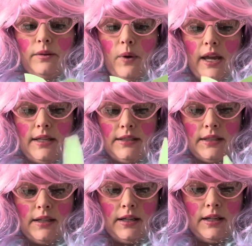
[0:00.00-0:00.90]
ways
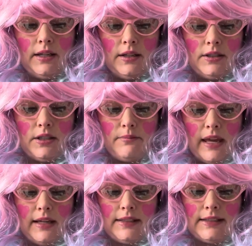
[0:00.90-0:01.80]
to
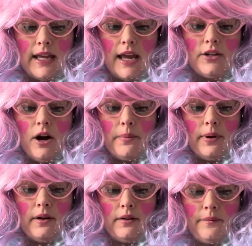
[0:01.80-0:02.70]
make it stand
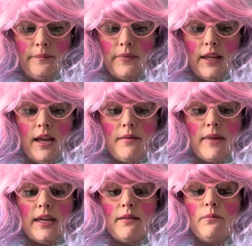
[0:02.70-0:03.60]
up and
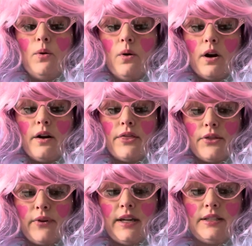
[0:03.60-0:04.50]
make it more
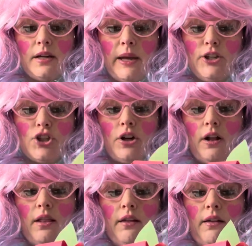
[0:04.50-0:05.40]

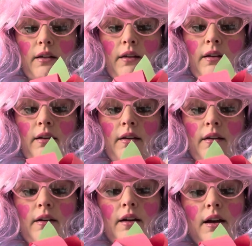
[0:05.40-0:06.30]
three-dimensional.
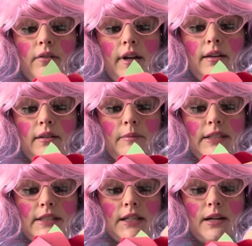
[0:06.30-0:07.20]
All right, let me
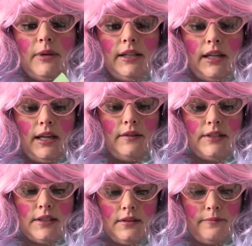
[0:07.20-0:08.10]
stick on my leaves.